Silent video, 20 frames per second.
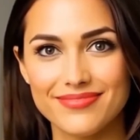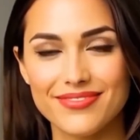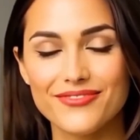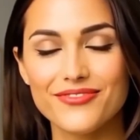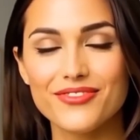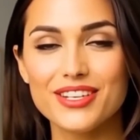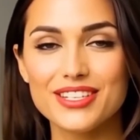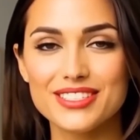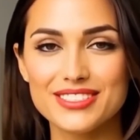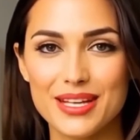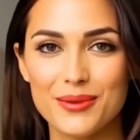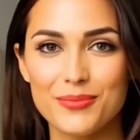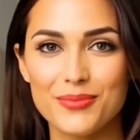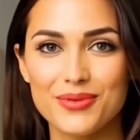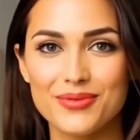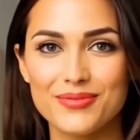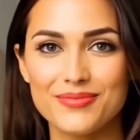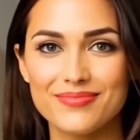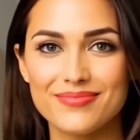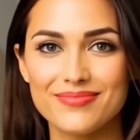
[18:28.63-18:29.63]
For
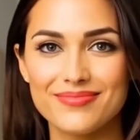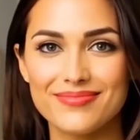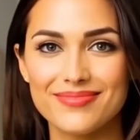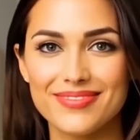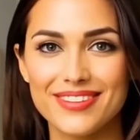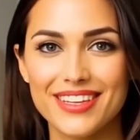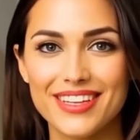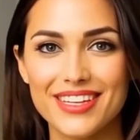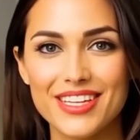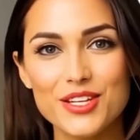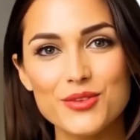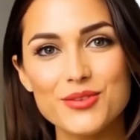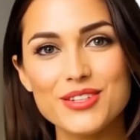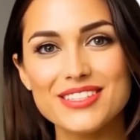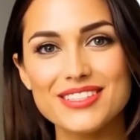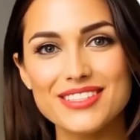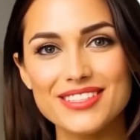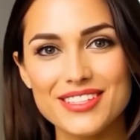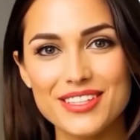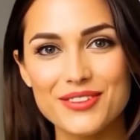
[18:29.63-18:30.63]
example, Kling
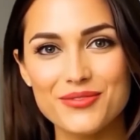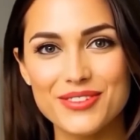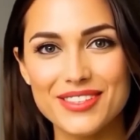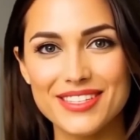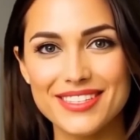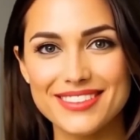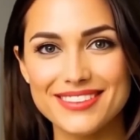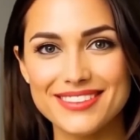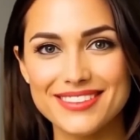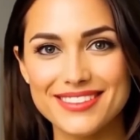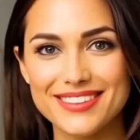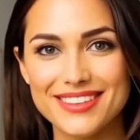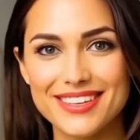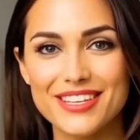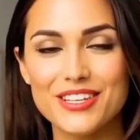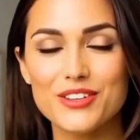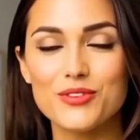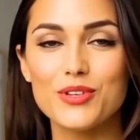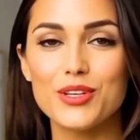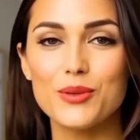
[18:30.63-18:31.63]
recently released
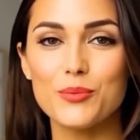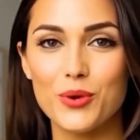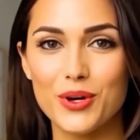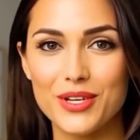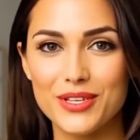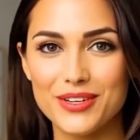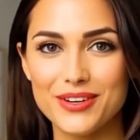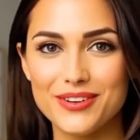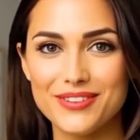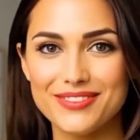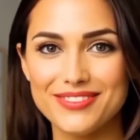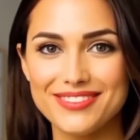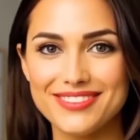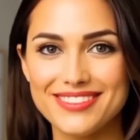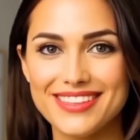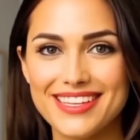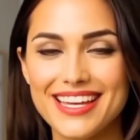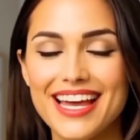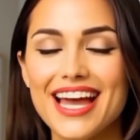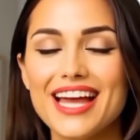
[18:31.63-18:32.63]
Kling 3.0,
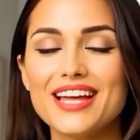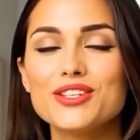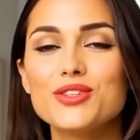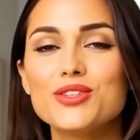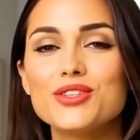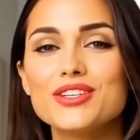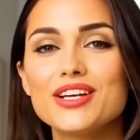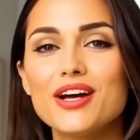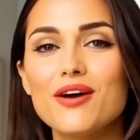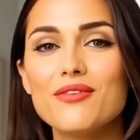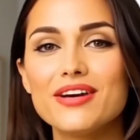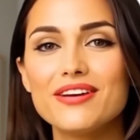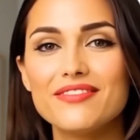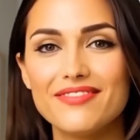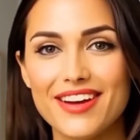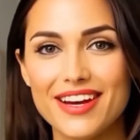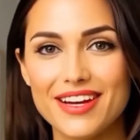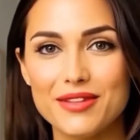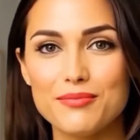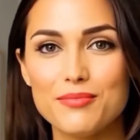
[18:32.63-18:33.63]
and you can already
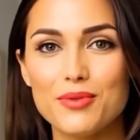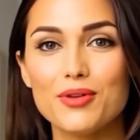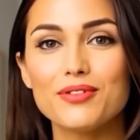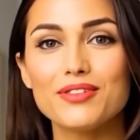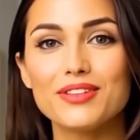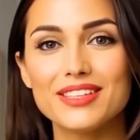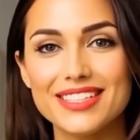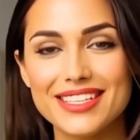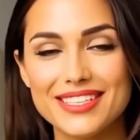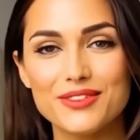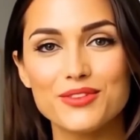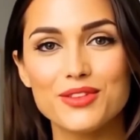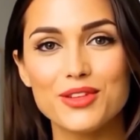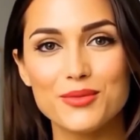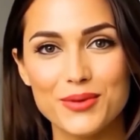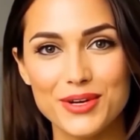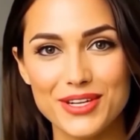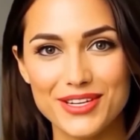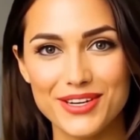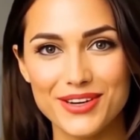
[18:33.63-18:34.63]
find both Kling
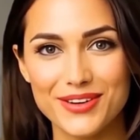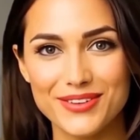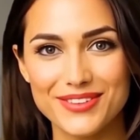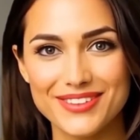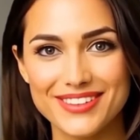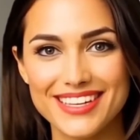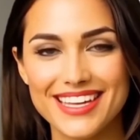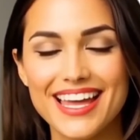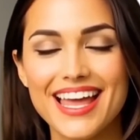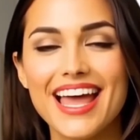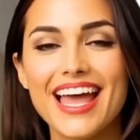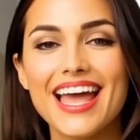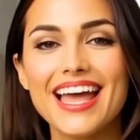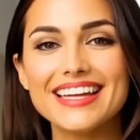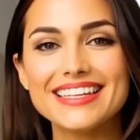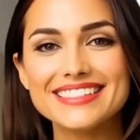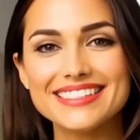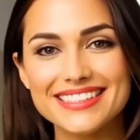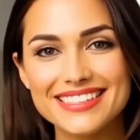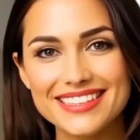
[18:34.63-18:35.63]
3.0
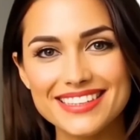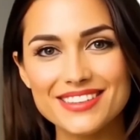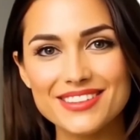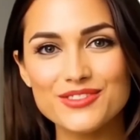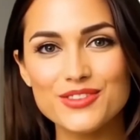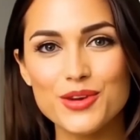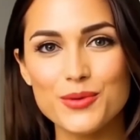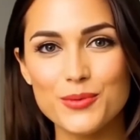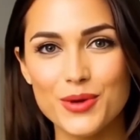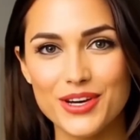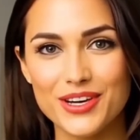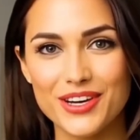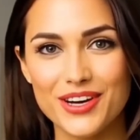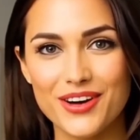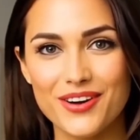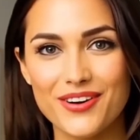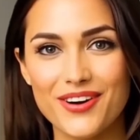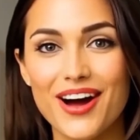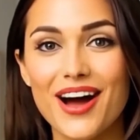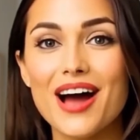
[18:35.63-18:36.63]
and Kling
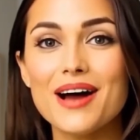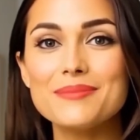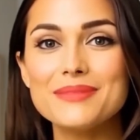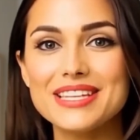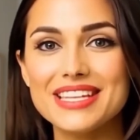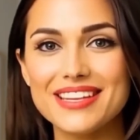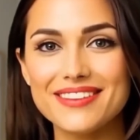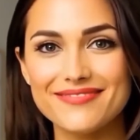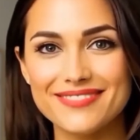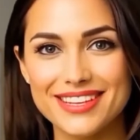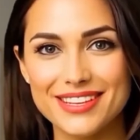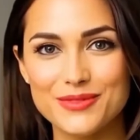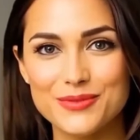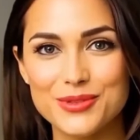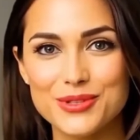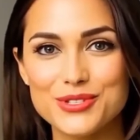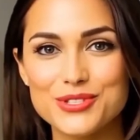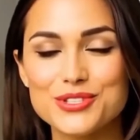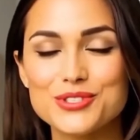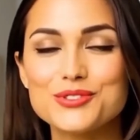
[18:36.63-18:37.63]
3.0 Omni
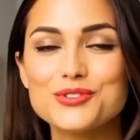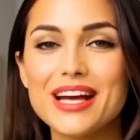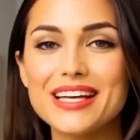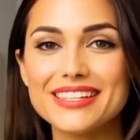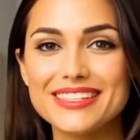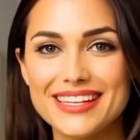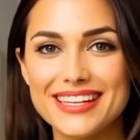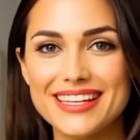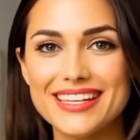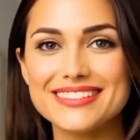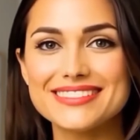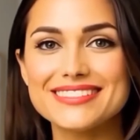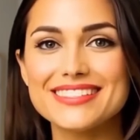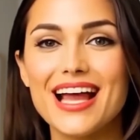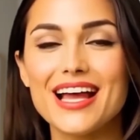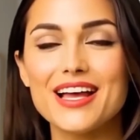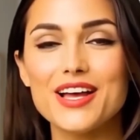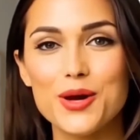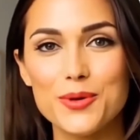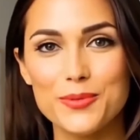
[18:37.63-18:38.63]
available directly
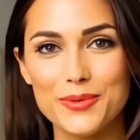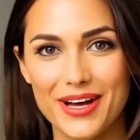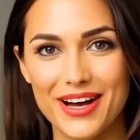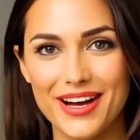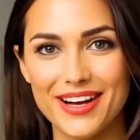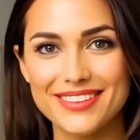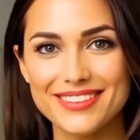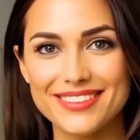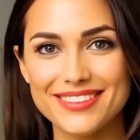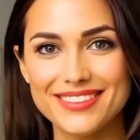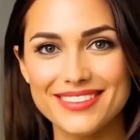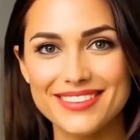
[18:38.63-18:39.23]
inside OpenArt.